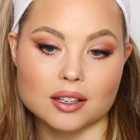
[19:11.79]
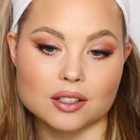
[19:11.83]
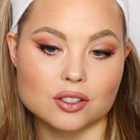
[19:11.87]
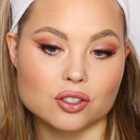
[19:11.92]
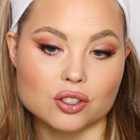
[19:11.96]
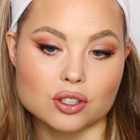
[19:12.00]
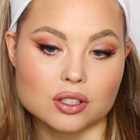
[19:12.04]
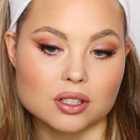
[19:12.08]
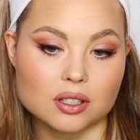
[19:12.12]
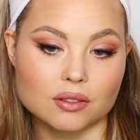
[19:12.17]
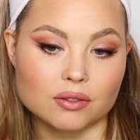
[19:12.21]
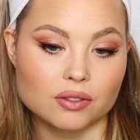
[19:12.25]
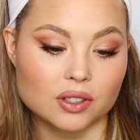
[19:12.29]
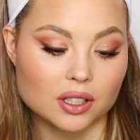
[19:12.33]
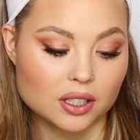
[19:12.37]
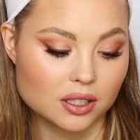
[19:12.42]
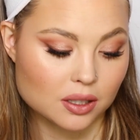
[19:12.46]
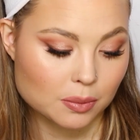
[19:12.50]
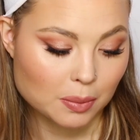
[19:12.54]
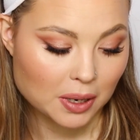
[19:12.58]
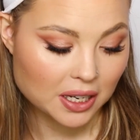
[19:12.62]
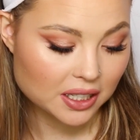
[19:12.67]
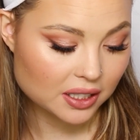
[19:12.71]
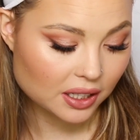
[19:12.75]
It's just, it
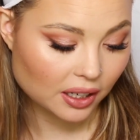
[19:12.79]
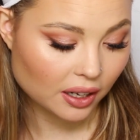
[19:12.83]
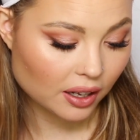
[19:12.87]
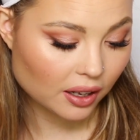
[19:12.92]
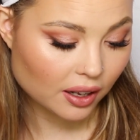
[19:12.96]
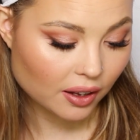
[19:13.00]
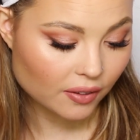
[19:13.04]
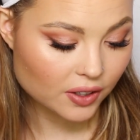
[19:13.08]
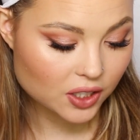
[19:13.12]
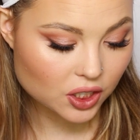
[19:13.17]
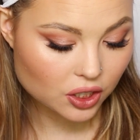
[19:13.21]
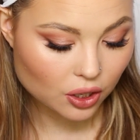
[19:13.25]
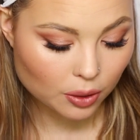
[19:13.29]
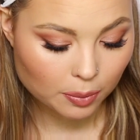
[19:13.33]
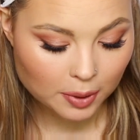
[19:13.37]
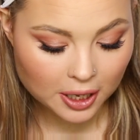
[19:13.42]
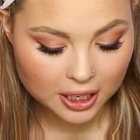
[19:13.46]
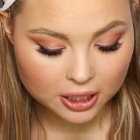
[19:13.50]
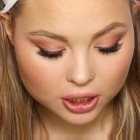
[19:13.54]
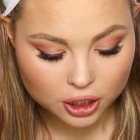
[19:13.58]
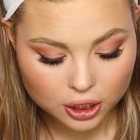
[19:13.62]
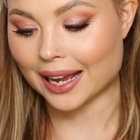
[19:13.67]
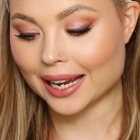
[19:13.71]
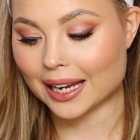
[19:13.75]
feels amazing. I love it so much.